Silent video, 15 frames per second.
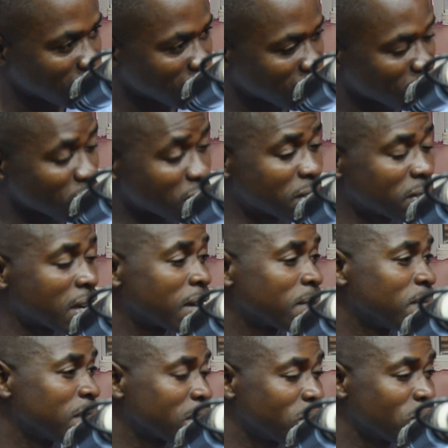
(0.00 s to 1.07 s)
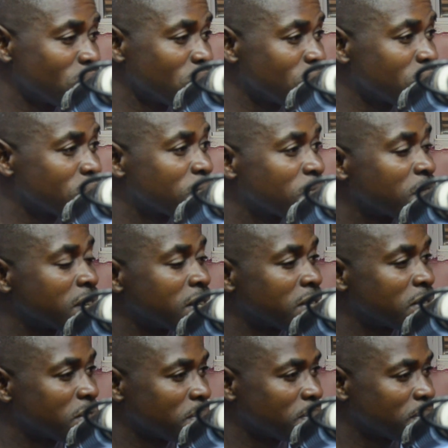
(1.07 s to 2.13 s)
So it can make you lose
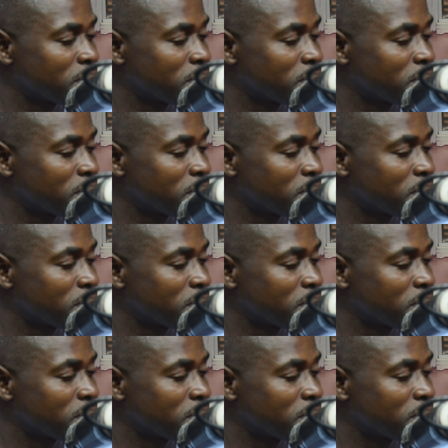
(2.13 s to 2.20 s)
friendship.